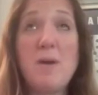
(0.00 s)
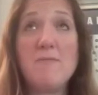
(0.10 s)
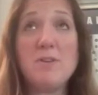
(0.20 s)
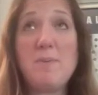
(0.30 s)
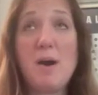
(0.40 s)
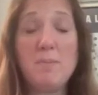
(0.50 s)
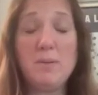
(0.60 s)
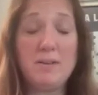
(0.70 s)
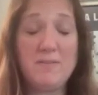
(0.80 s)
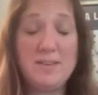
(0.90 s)
every
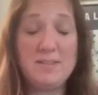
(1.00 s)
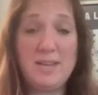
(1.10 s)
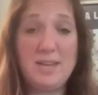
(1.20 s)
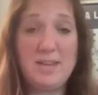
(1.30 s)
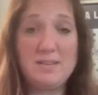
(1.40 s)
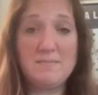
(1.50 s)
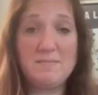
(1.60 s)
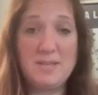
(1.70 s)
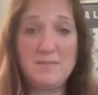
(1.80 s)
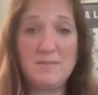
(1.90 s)
public facing
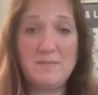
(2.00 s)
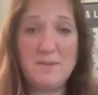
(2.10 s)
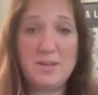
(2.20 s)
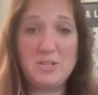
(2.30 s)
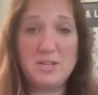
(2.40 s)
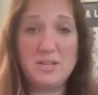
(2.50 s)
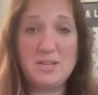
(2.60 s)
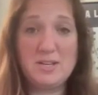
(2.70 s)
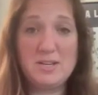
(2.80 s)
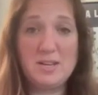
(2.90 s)
piece of
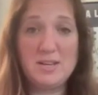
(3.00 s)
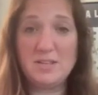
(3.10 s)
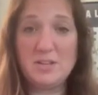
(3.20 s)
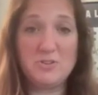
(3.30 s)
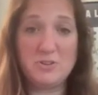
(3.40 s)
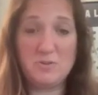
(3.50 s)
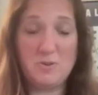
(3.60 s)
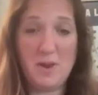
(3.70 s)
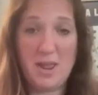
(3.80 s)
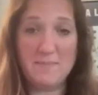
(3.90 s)
information is under a
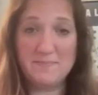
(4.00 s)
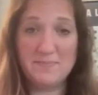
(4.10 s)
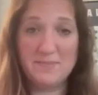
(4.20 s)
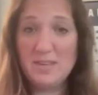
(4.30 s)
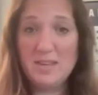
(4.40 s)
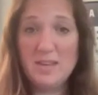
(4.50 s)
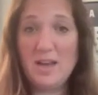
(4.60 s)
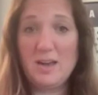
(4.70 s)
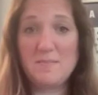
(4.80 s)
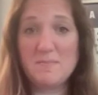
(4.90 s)
pseudonym.
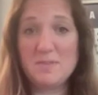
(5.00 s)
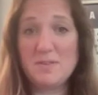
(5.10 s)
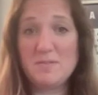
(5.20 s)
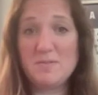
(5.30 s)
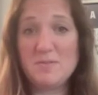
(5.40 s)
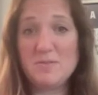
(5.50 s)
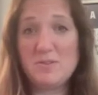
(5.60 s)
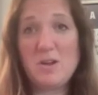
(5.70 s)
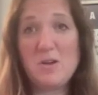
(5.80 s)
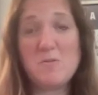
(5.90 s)
So there's
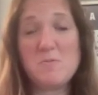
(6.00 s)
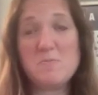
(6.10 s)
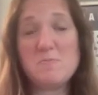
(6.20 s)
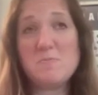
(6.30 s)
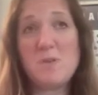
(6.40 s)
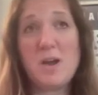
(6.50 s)
no